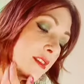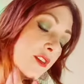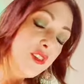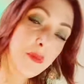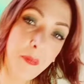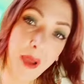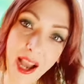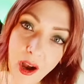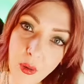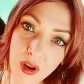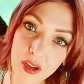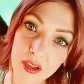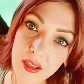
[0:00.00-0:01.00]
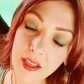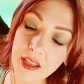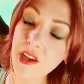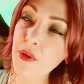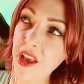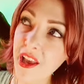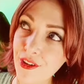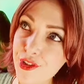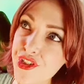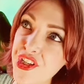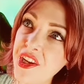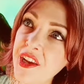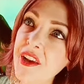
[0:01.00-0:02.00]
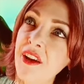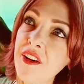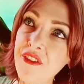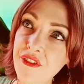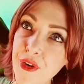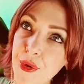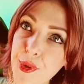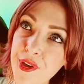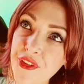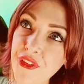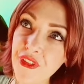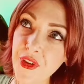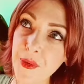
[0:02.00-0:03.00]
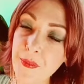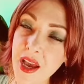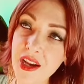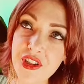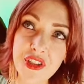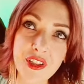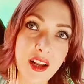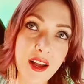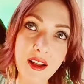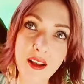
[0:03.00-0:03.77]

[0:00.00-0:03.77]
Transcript: So power, you know, energy, focus, compassion.